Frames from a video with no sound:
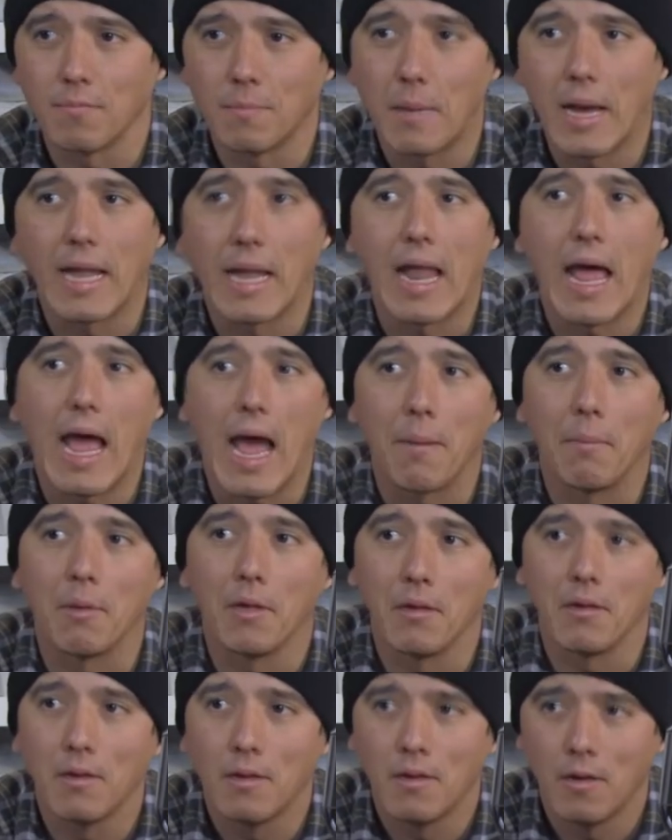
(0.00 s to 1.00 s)
a bad
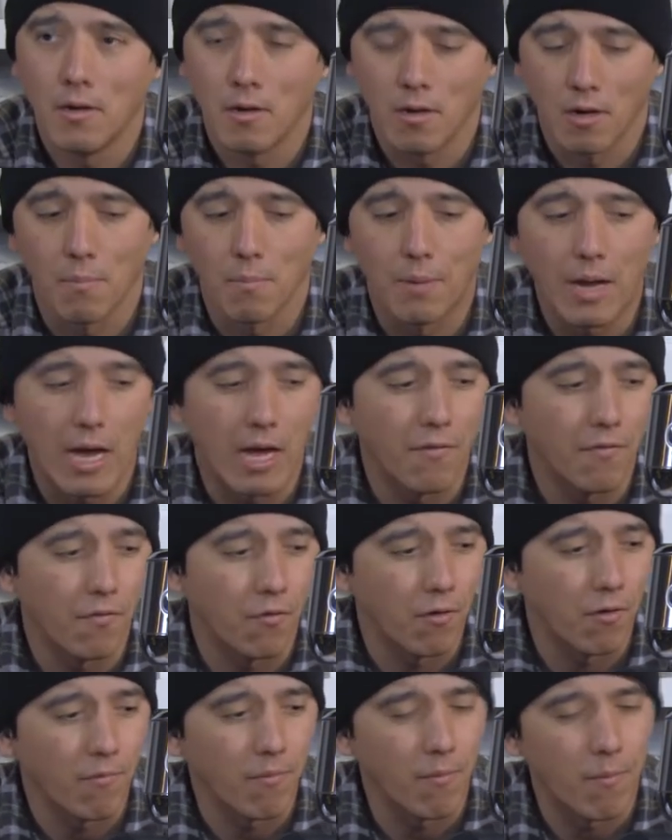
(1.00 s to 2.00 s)
habit or bad
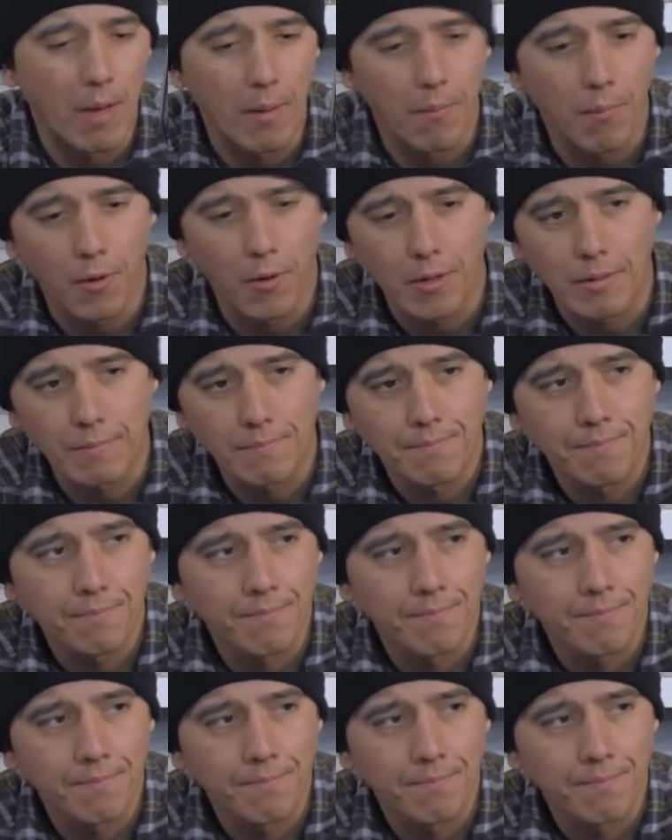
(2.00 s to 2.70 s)
form for my part.